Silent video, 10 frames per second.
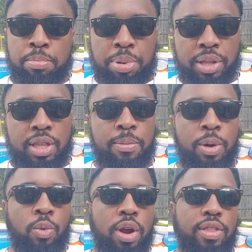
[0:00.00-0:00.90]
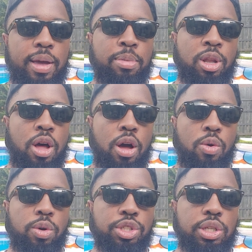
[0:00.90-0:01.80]
put them in where they
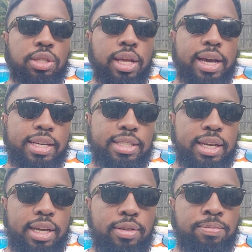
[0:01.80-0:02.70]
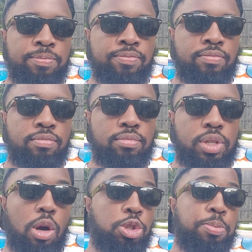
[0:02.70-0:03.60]
belong, which is, like I said,
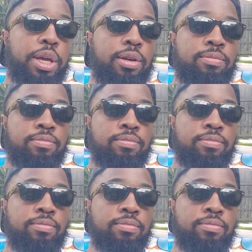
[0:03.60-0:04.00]
coach speak.